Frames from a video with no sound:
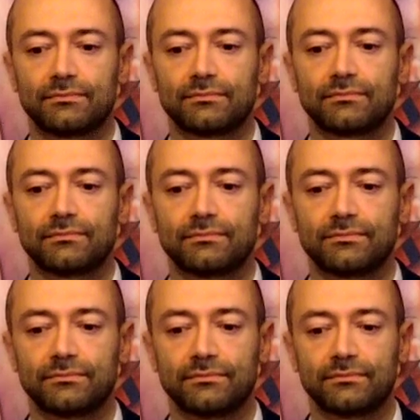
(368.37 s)

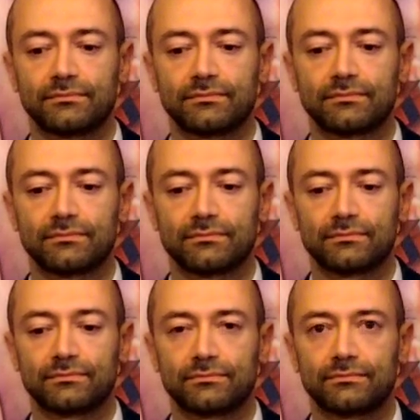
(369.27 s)

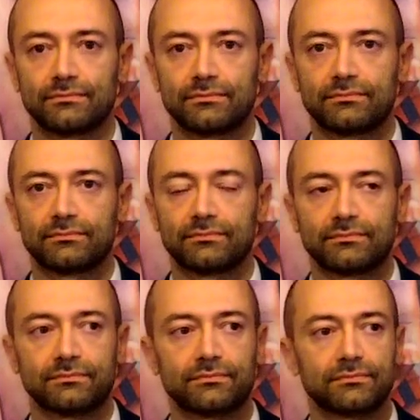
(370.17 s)

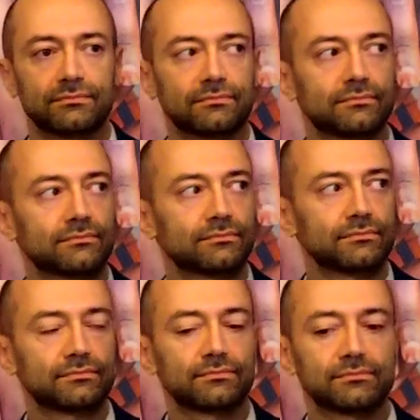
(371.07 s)

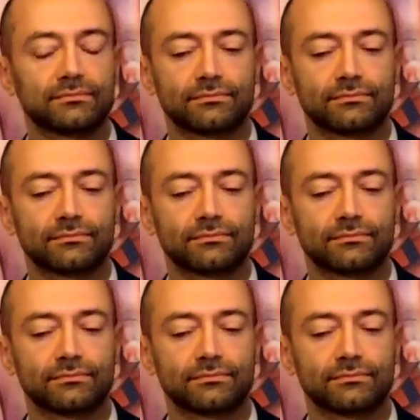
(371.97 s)
This person isn't speaking.